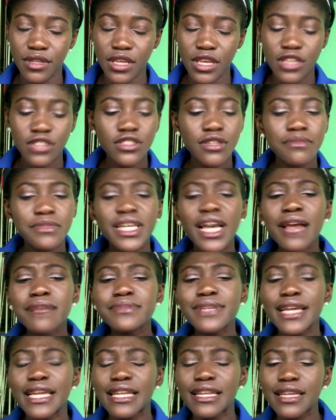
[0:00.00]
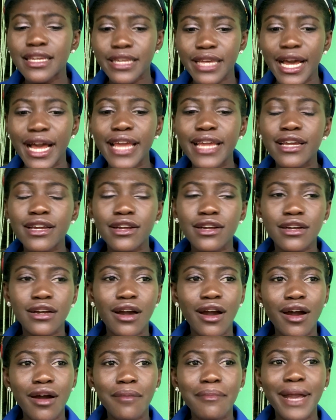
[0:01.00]
Sometimes I
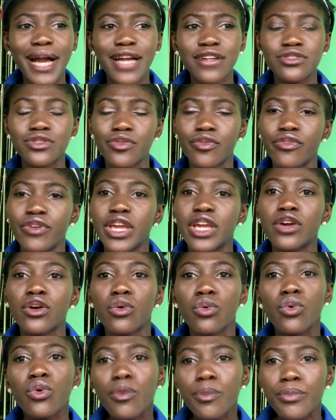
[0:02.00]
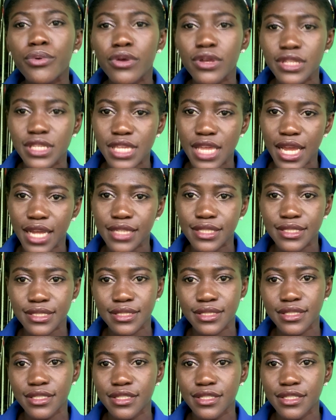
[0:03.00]
come back to think, who protects